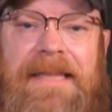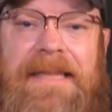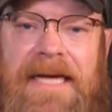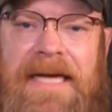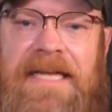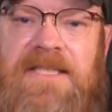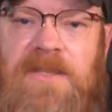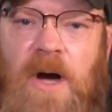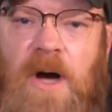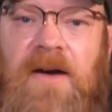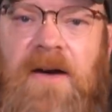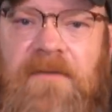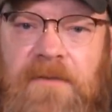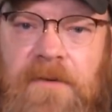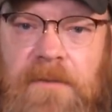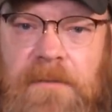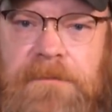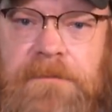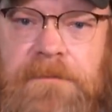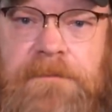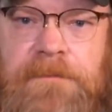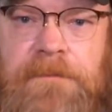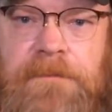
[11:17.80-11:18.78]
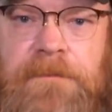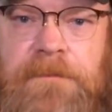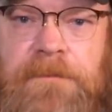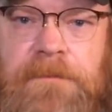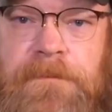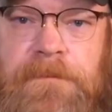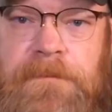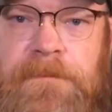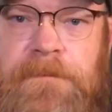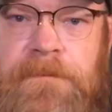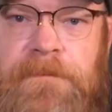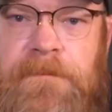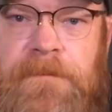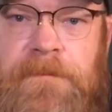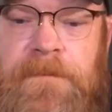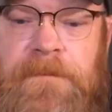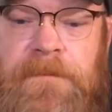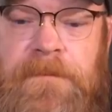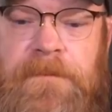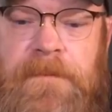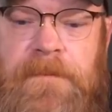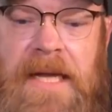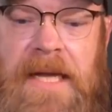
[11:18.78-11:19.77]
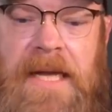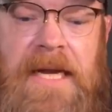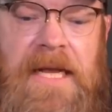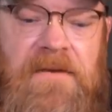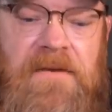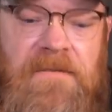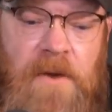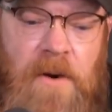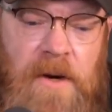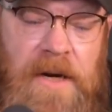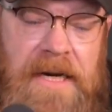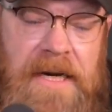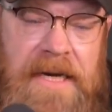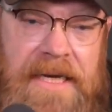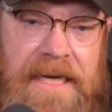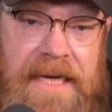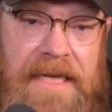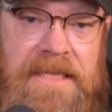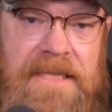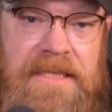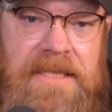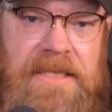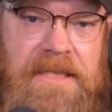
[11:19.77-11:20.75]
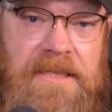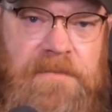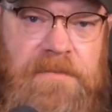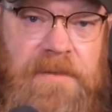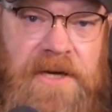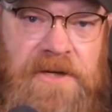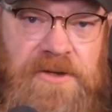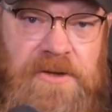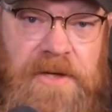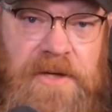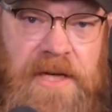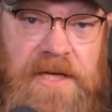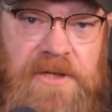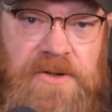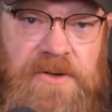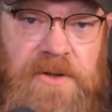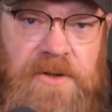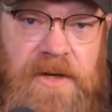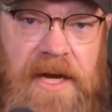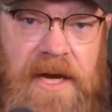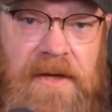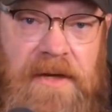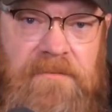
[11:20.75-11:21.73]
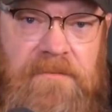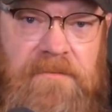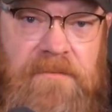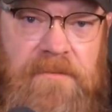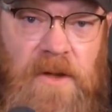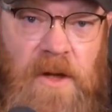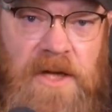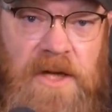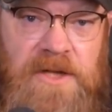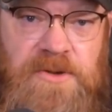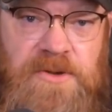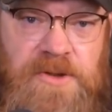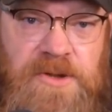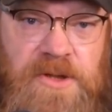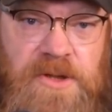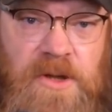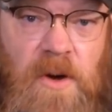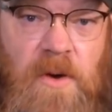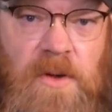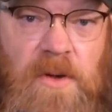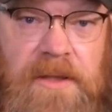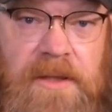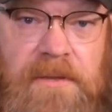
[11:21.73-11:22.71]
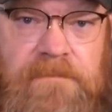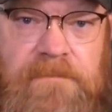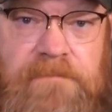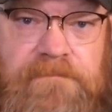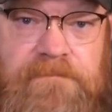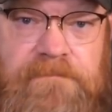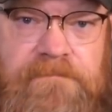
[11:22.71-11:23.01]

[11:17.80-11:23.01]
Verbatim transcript: less awful. And he voted against this measure yesterday, lost or stolen.